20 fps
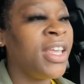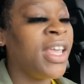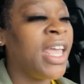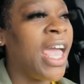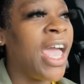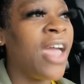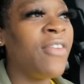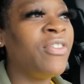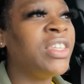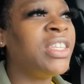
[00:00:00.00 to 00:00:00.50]

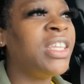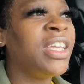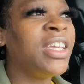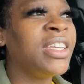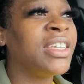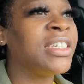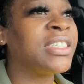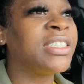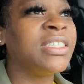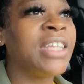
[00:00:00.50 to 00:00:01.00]

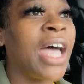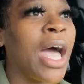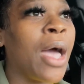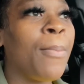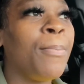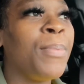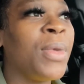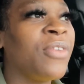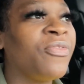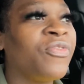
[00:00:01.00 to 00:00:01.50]
Everything is
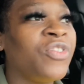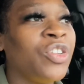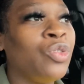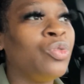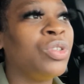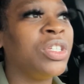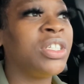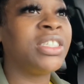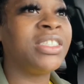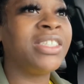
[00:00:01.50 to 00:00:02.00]
not meant for
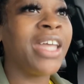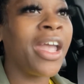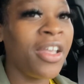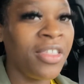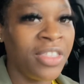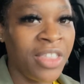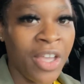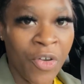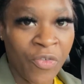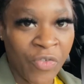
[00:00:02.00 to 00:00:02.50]
you to stay
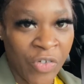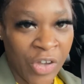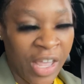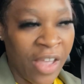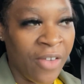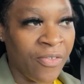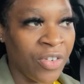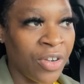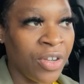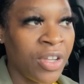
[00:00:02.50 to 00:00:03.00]
there
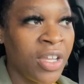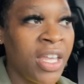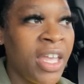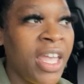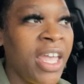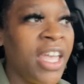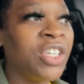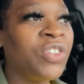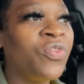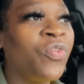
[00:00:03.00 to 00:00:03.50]
forever.
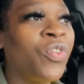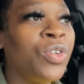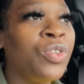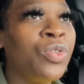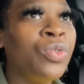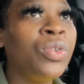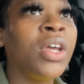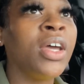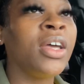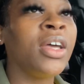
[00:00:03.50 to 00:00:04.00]
It's for
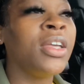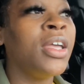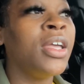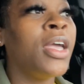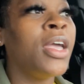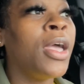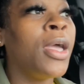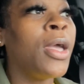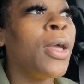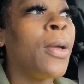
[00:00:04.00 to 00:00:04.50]
you to,
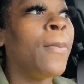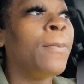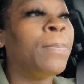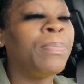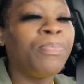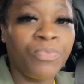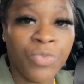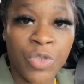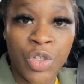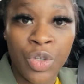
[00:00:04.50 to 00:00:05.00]

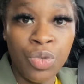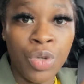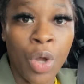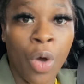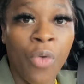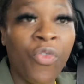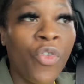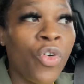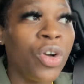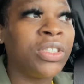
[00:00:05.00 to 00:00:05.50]

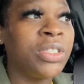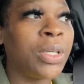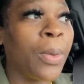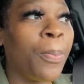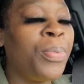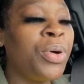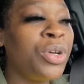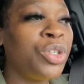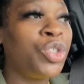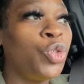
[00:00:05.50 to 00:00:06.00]
for it to
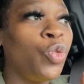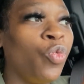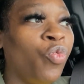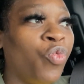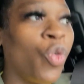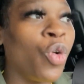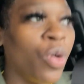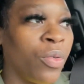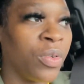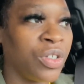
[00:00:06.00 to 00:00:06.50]
push you
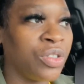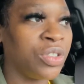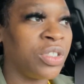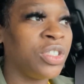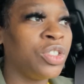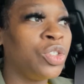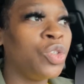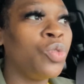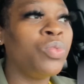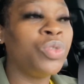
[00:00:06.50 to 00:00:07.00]
forward
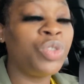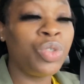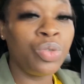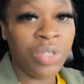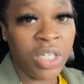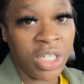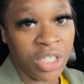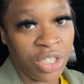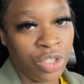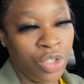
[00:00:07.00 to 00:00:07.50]
to do what you
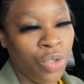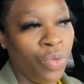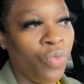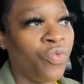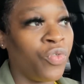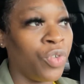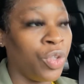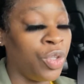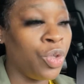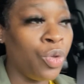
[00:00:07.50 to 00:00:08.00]
need to do
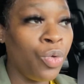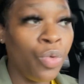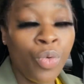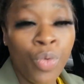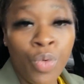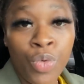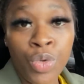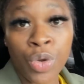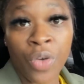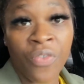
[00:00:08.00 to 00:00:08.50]
for
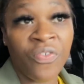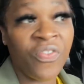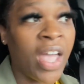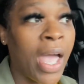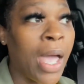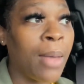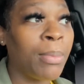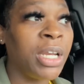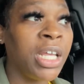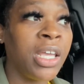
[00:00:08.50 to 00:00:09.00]
you, your
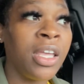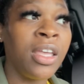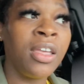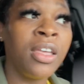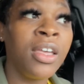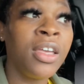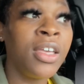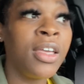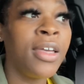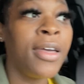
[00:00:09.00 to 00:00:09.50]
family,
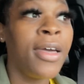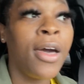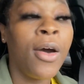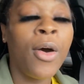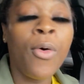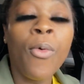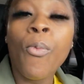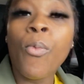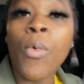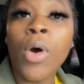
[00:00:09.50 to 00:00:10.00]

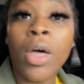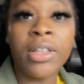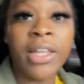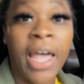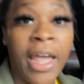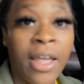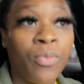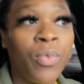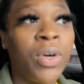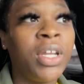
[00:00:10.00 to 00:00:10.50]

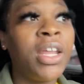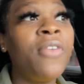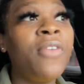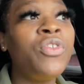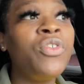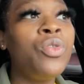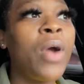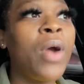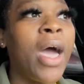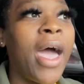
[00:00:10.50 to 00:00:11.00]
like whatever
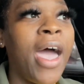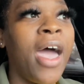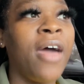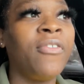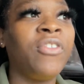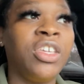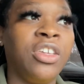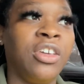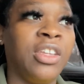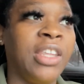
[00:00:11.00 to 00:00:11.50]
you
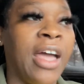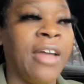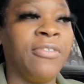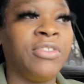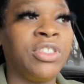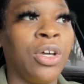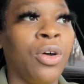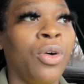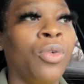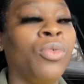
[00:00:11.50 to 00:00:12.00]
have in your life.
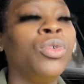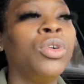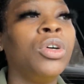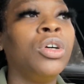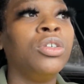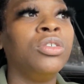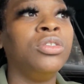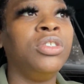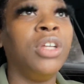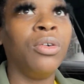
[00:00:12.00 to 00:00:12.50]
So
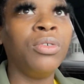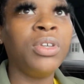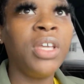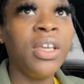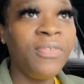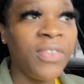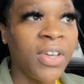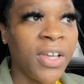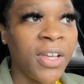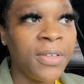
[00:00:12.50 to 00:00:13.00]
don't
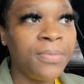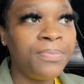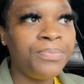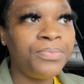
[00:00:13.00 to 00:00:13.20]
give up.